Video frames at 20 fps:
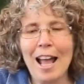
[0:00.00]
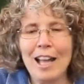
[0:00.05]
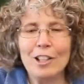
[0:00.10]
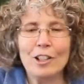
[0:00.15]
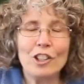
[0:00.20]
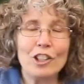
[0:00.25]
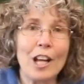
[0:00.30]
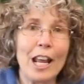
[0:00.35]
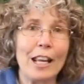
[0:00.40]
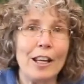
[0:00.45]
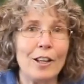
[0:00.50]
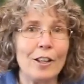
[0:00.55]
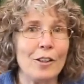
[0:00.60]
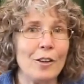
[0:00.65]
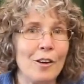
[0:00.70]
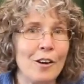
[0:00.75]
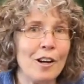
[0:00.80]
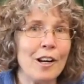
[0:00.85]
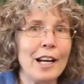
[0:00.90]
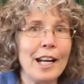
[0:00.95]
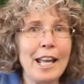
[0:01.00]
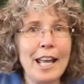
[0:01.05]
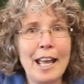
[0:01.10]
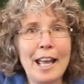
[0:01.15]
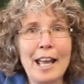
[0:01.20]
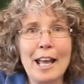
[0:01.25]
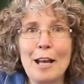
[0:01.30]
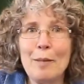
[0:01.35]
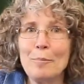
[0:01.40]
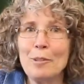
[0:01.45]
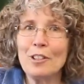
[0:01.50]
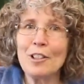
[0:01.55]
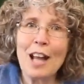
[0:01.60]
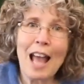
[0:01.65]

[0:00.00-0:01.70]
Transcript: shake your hips